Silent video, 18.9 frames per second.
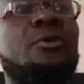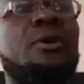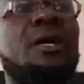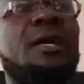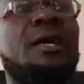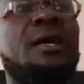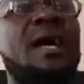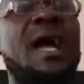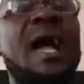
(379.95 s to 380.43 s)

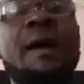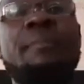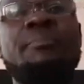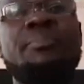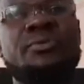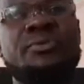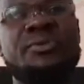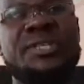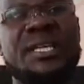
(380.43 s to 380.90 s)
uh,
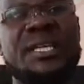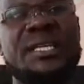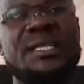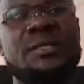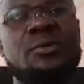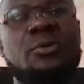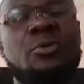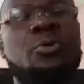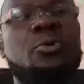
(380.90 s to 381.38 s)

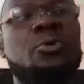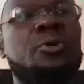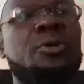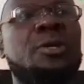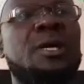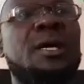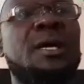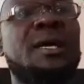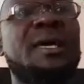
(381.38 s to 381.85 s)
abuses
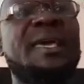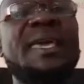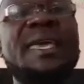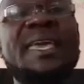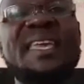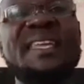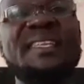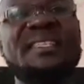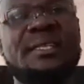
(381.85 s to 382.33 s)
or uh,
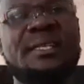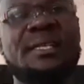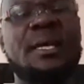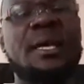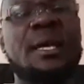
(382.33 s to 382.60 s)
hate